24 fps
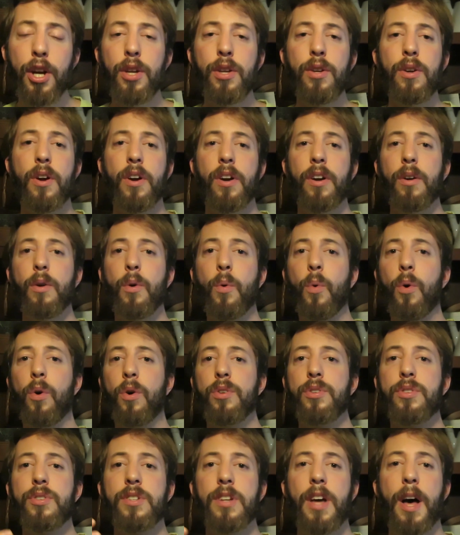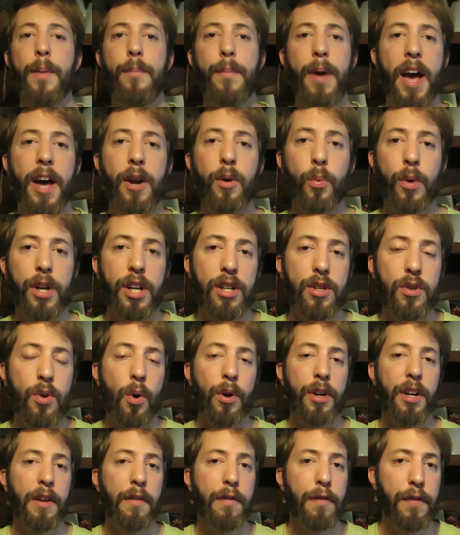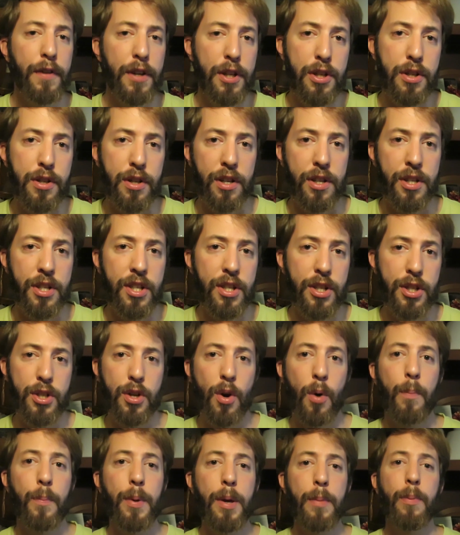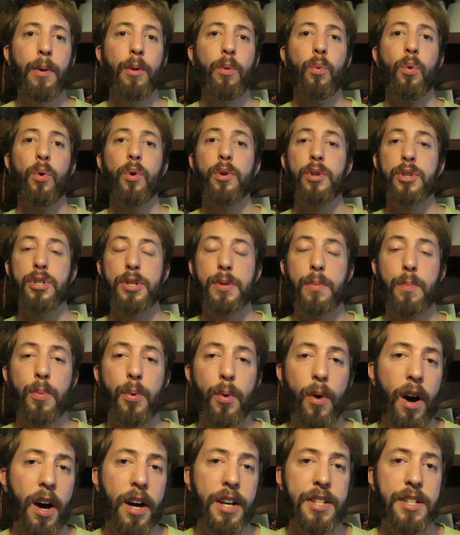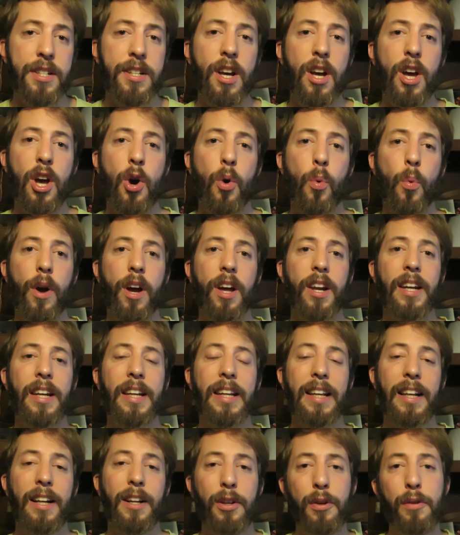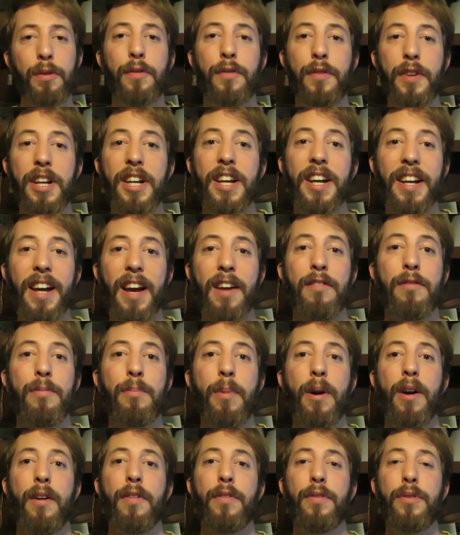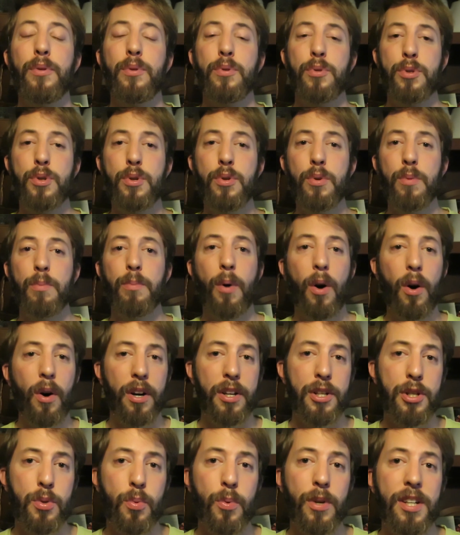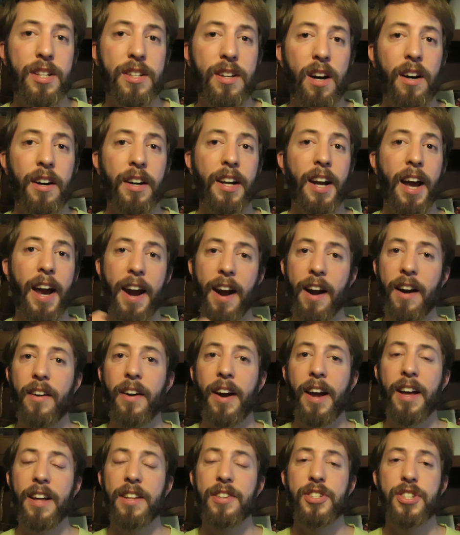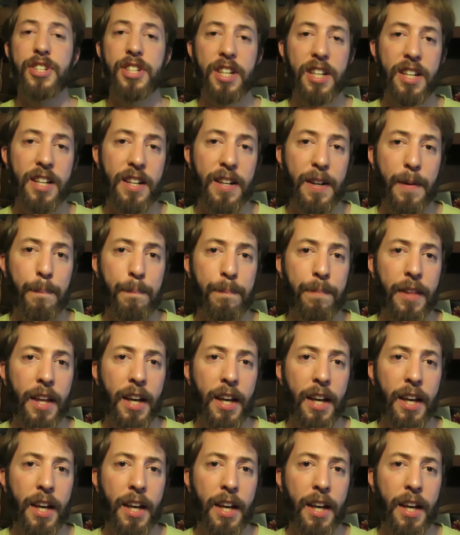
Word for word: Hjör was a man with Nordic features, so people were surprised when Ljúfvina gave birth to two boys with dark hair and skin.